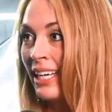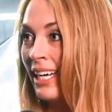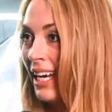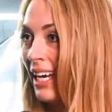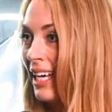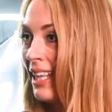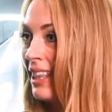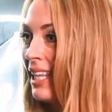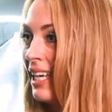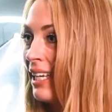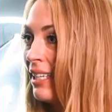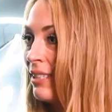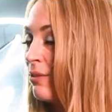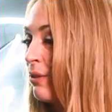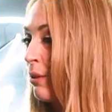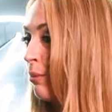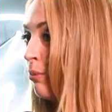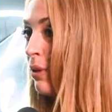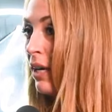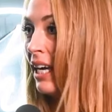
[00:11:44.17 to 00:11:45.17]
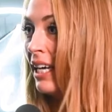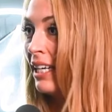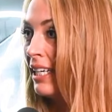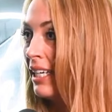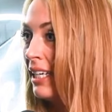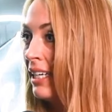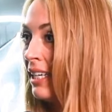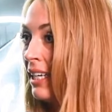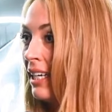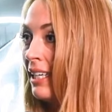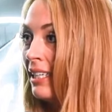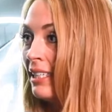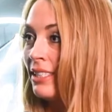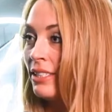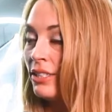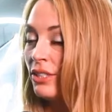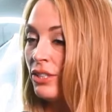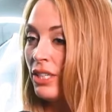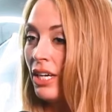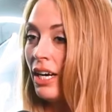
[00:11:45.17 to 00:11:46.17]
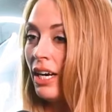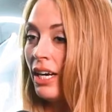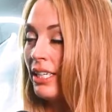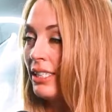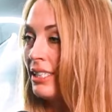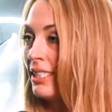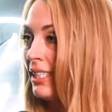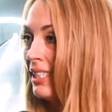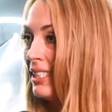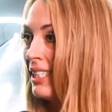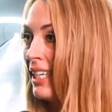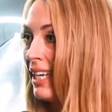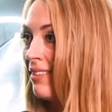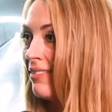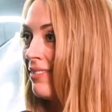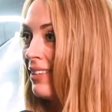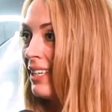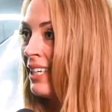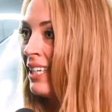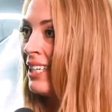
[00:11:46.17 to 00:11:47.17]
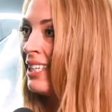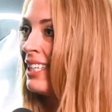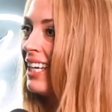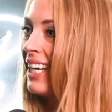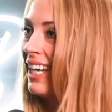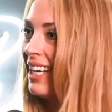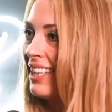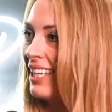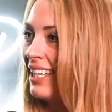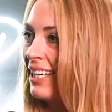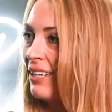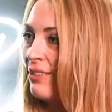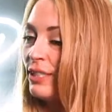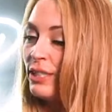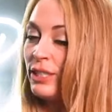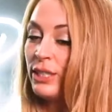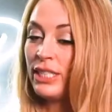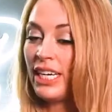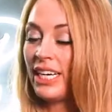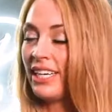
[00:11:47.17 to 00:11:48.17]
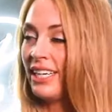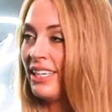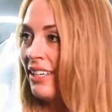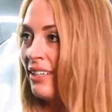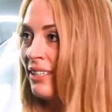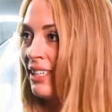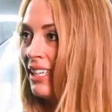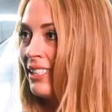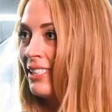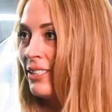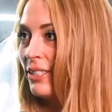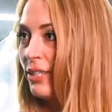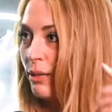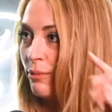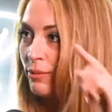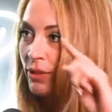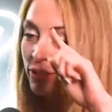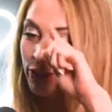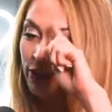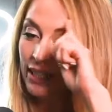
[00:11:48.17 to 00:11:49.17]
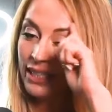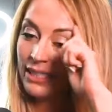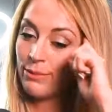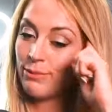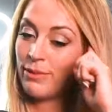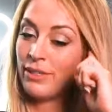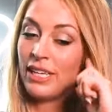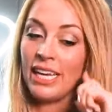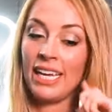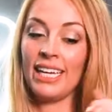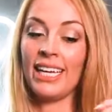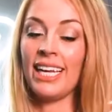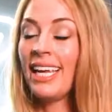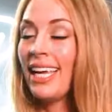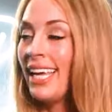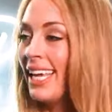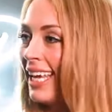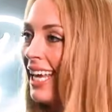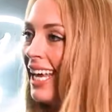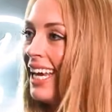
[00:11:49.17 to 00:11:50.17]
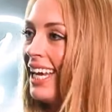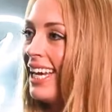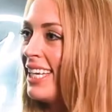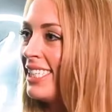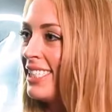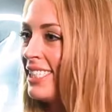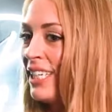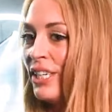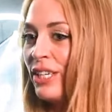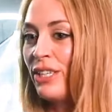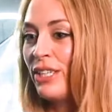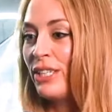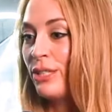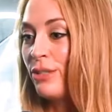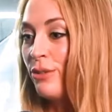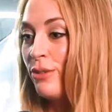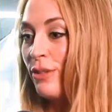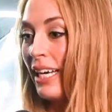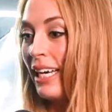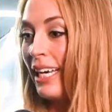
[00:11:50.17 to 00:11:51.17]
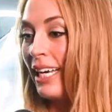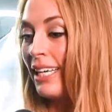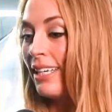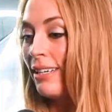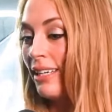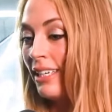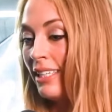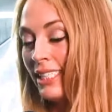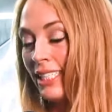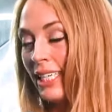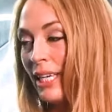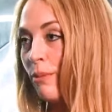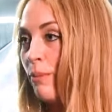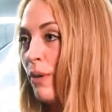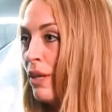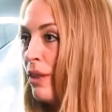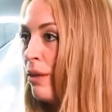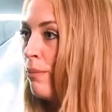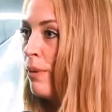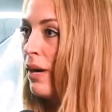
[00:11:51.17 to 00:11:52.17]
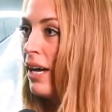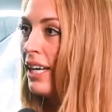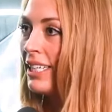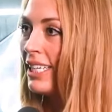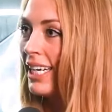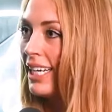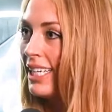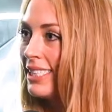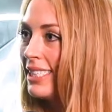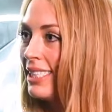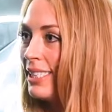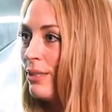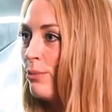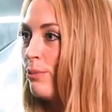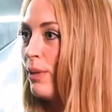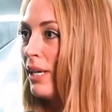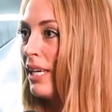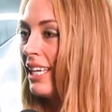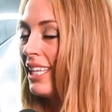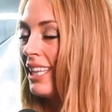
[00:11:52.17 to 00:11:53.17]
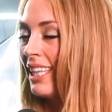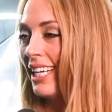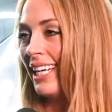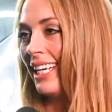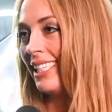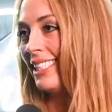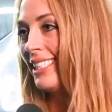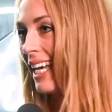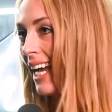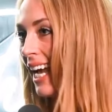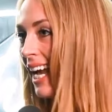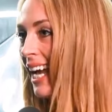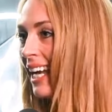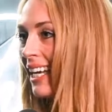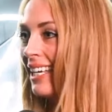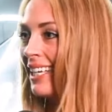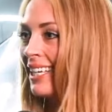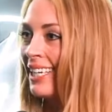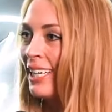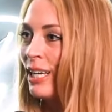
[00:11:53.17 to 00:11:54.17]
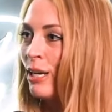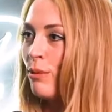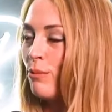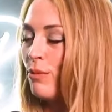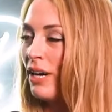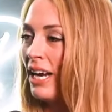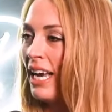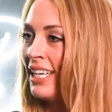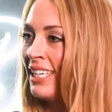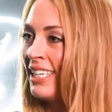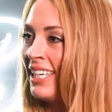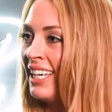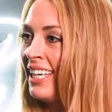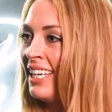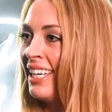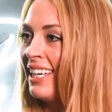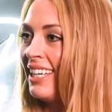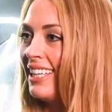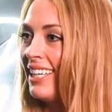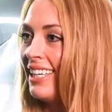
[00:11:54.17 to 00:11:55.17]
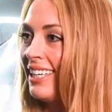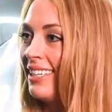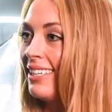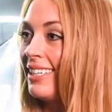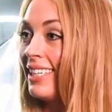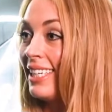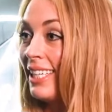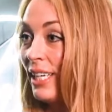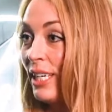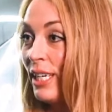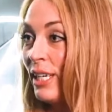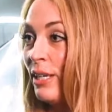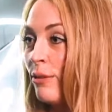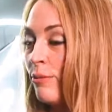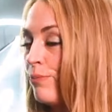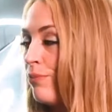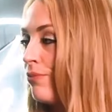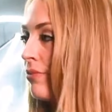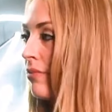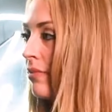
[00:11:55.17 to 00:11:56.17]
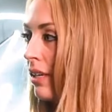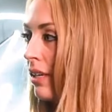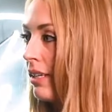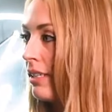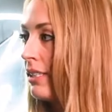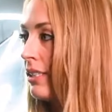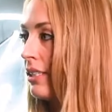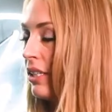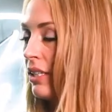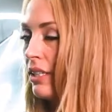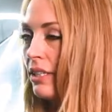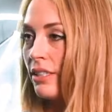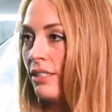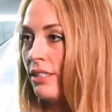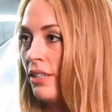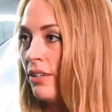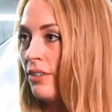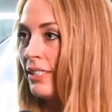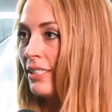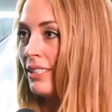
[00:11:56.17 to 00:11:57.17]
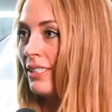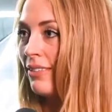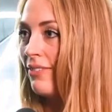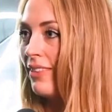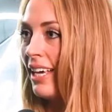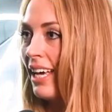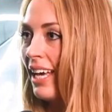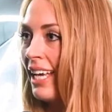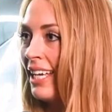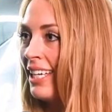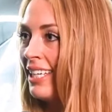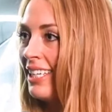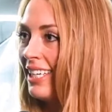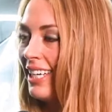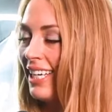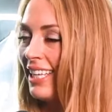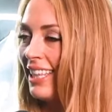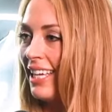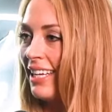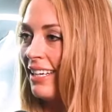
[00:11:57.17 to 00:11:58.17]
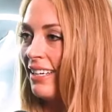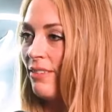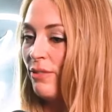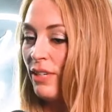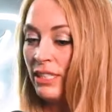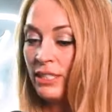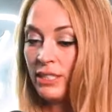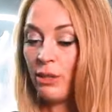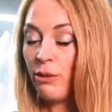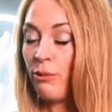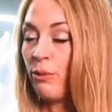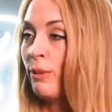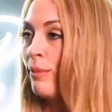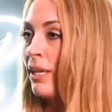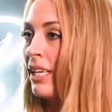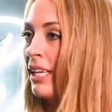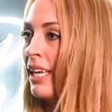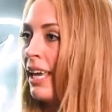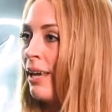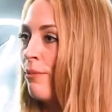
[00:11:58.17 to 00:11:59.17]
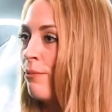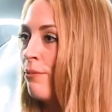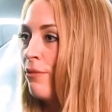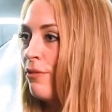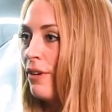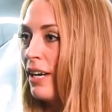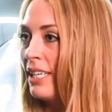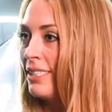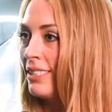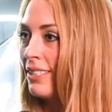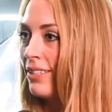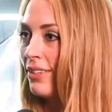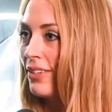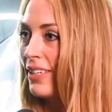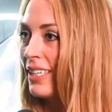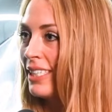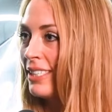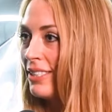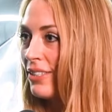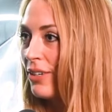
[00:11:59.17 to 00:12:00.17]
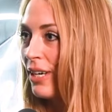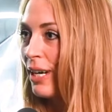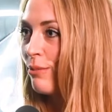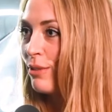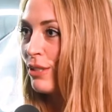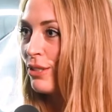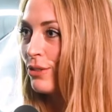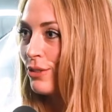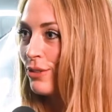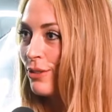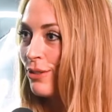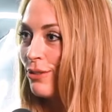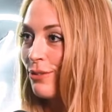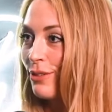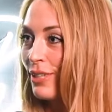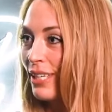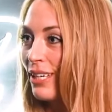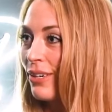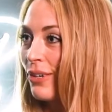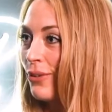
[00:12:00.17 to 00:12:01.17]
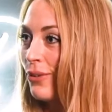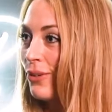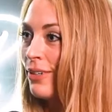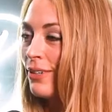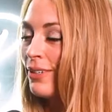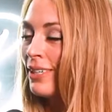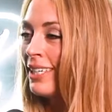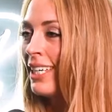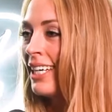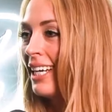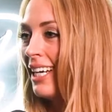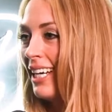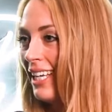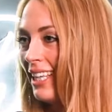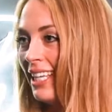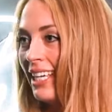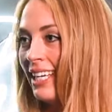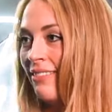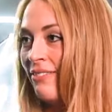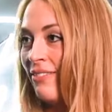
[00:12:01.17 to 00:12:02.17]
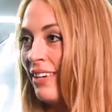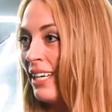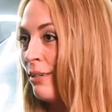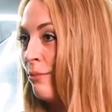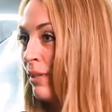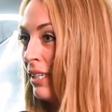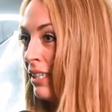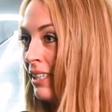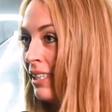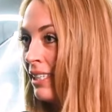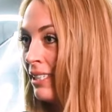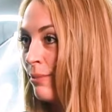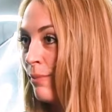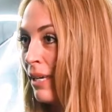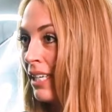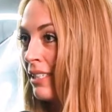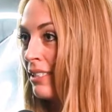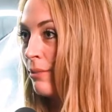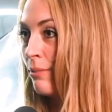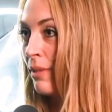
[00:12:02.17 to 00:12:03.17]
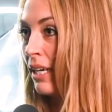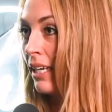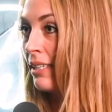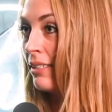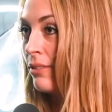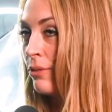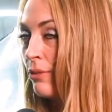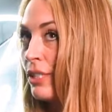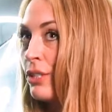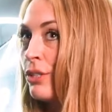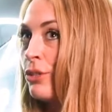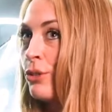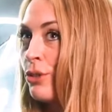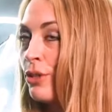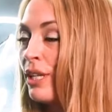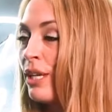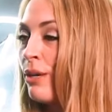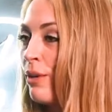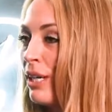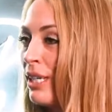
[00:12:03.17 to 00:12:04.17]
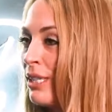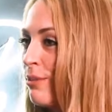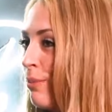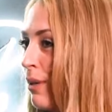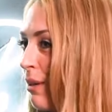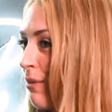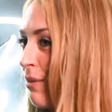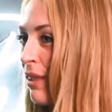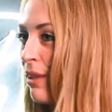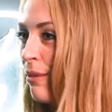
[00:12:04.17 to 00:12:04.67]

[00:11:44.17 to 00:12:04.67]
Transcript: and things from Brandon and Josh and David. And then I would share it on Instagram stories, be like, hey guys, I heard this great tip on the podcast this week. And then I'd tag Brandon and then he took notice of that. And then eventually we became friends through Instagram, which was really cool. Uh-huh. And then invited me to this mastermind, which truly was probably the